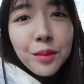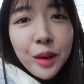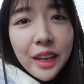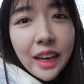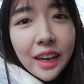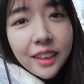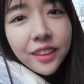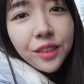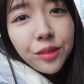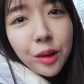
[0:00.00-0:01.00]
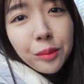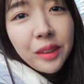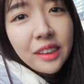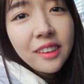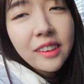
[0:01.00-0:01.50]
morning guys, from
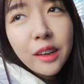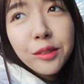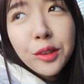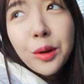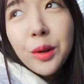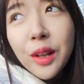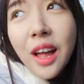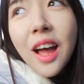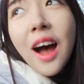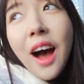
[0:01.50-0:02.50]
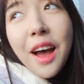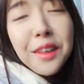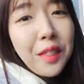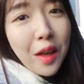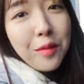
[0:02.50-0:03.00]
sunny side of Seoul. I
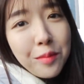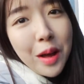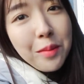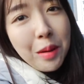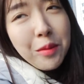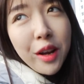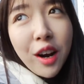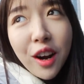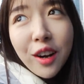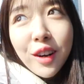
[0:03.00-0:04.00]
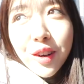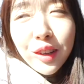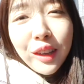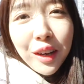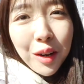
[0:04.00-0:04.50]
left my memory card
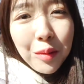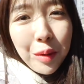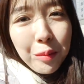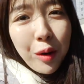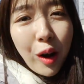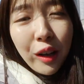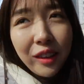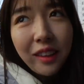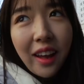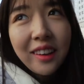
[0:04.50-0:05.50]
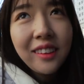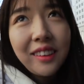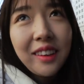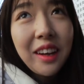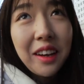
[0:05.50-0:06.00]
earlier when we were on the
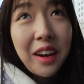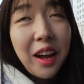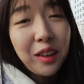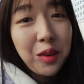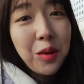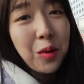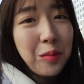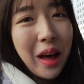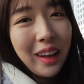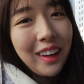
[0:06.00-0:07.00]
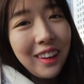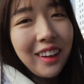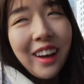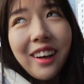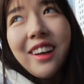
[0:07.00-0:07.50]
taxi and I had to go back and get